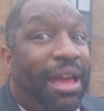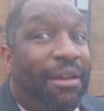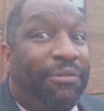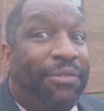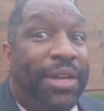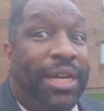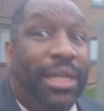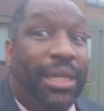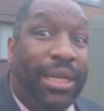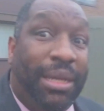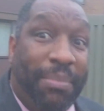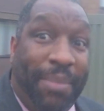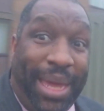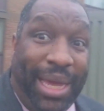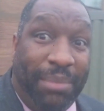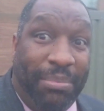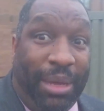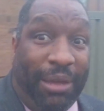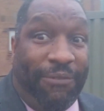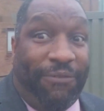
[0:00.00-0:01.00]
Definitely
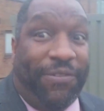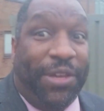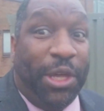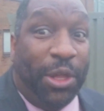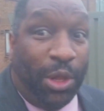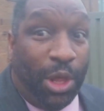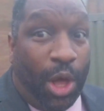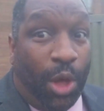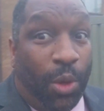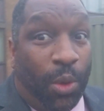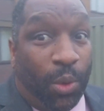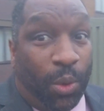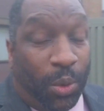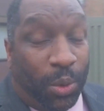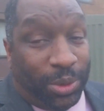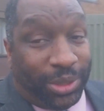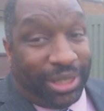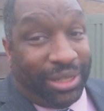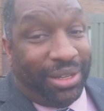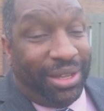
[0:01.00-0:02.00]
made me feel
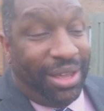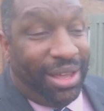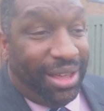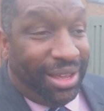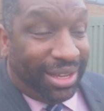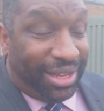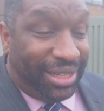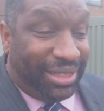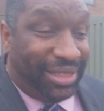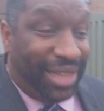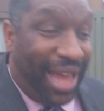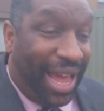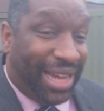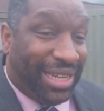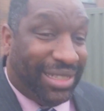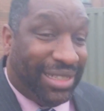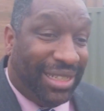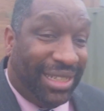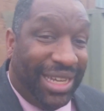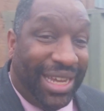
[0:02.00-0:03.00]
old because I
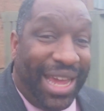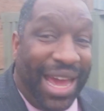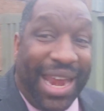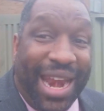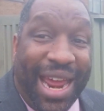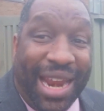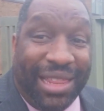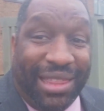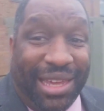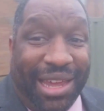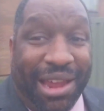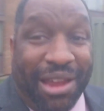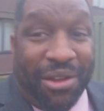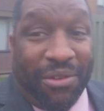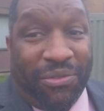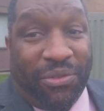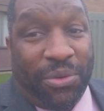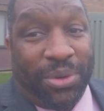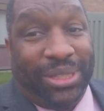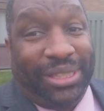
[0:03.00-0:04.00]
actually got out of the
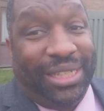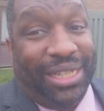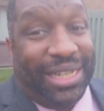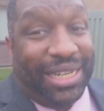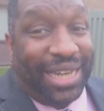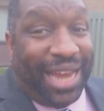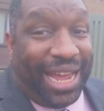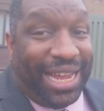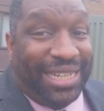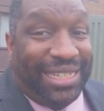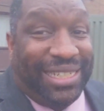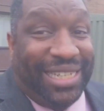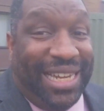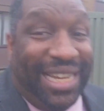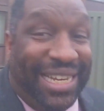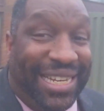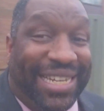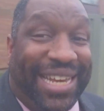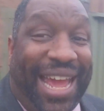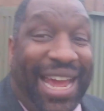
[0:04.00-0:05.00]
Air Force in
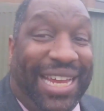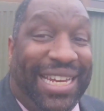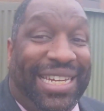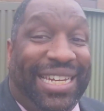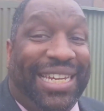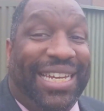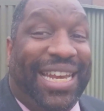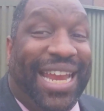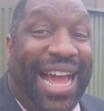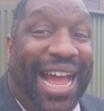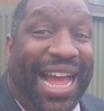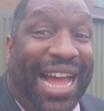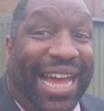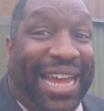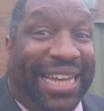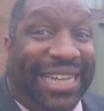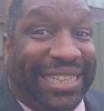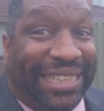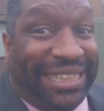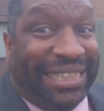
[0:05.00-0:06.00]
nineteen
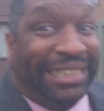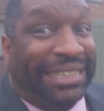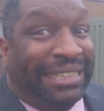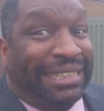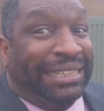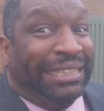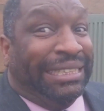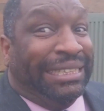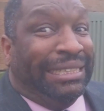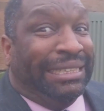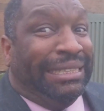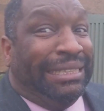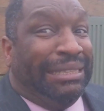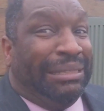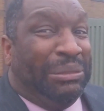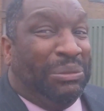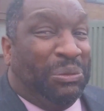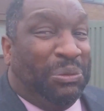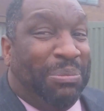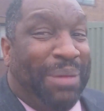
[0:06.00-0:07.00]
ninety-nine.
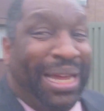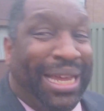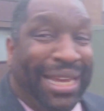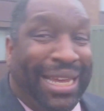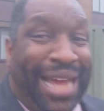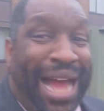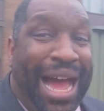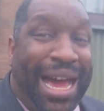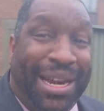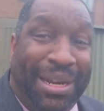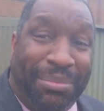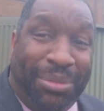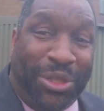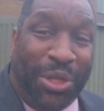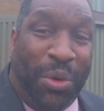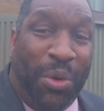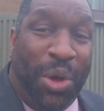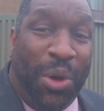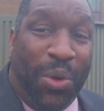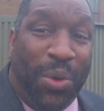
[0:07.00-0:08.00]
Oh my God, I'm
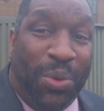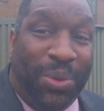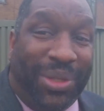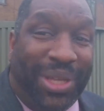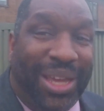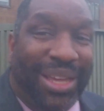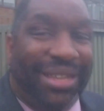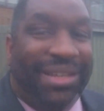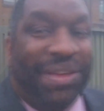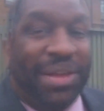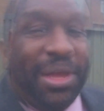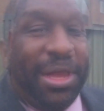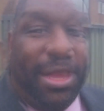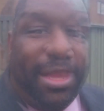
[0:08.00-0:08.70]
so old.